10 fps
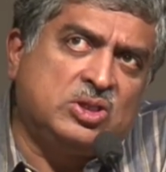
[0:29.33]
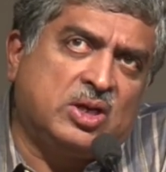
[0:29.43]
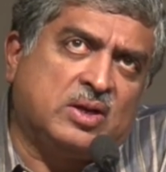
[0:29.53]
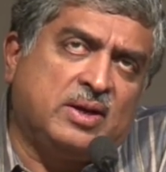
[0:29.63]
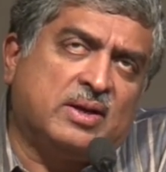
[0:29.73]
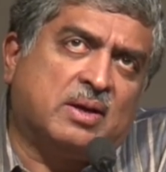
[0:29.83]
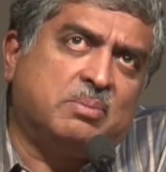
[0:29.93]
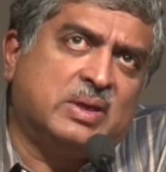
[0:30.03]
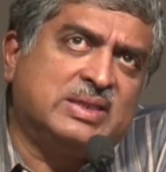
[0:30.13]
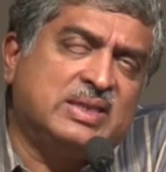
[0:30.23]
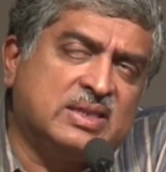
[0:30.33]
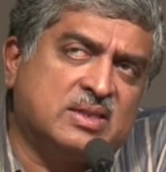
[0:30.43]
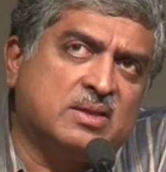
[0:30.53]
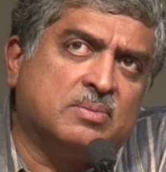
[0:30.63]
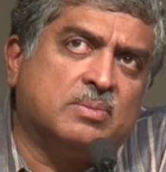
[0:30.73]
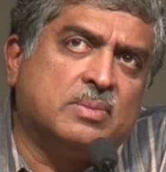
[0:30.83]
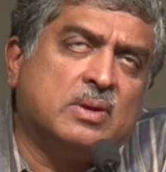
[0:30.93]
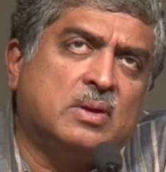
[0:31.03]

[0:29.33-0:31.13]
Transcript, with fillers: security number system